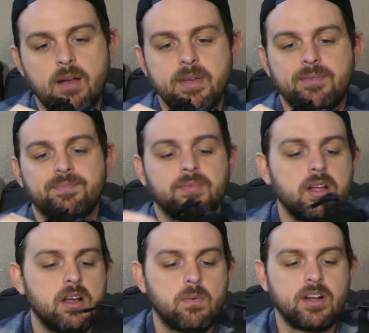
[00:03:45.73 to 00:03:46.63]
I mean,
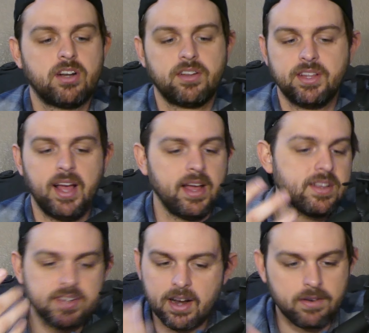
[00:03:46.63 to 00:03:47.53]
when I talked to the guy, he
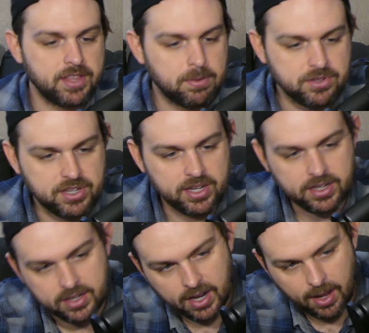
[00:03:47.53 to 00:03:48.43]
said everything was good,
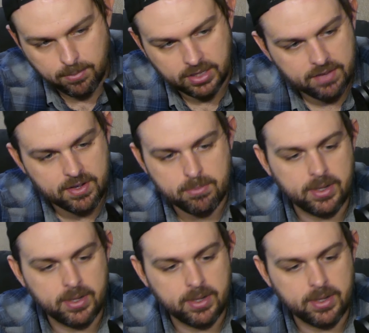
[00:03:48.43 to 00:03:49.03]
and I believed him.